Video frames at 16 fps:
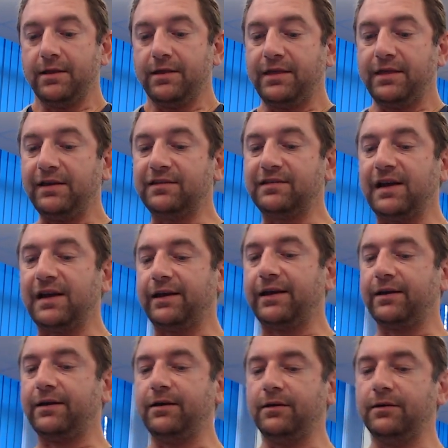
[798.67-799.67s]
Things
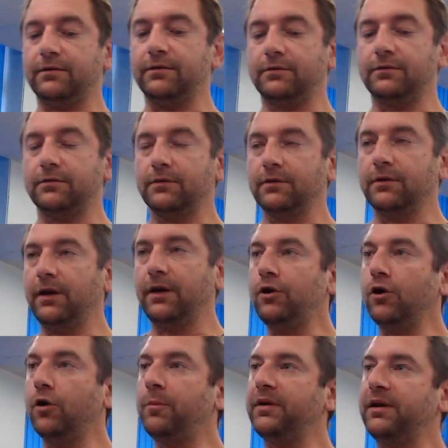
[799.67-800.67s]
like in
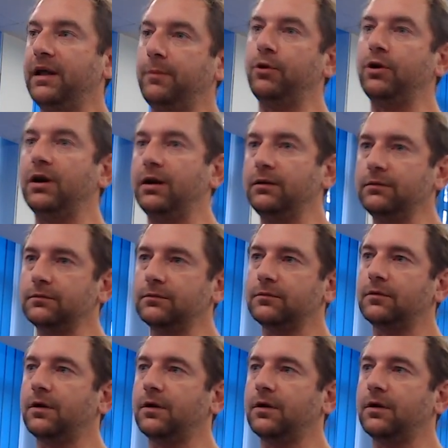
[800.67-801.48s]
OpenNebula,